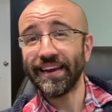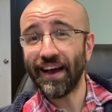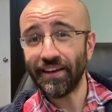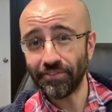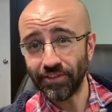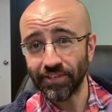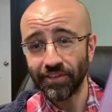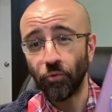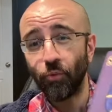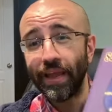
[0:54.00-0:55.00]

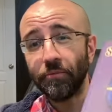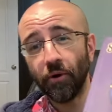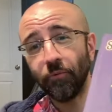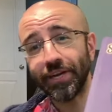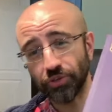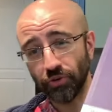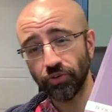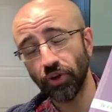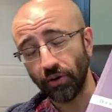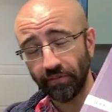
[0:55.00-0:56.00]
novels, We Were
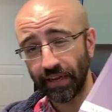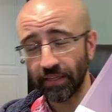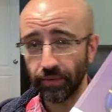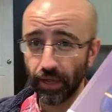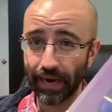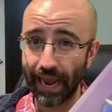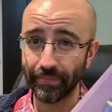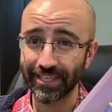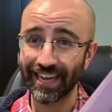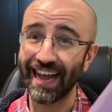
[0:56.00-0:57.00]
Wizards, are available on
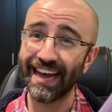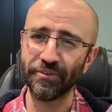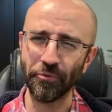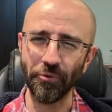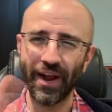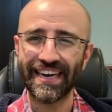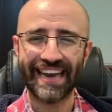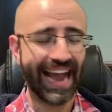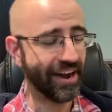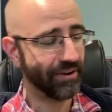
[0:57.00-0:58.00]
Amazon right
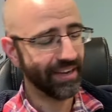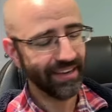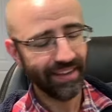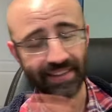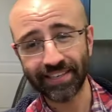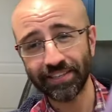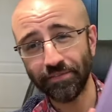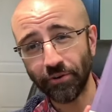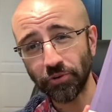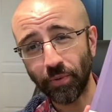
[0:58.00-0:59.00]
now. This is
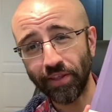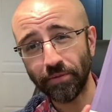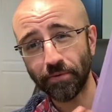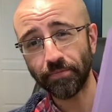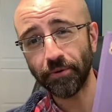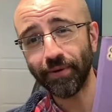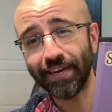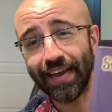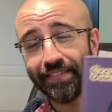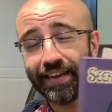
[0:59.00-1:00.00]
the first one, the purple
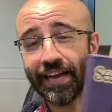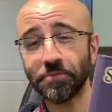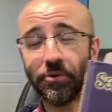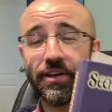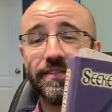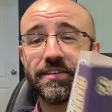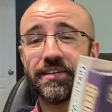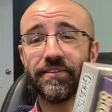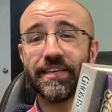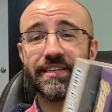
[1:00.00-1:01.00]
one, and the next book in the
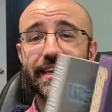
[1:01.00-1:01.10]
series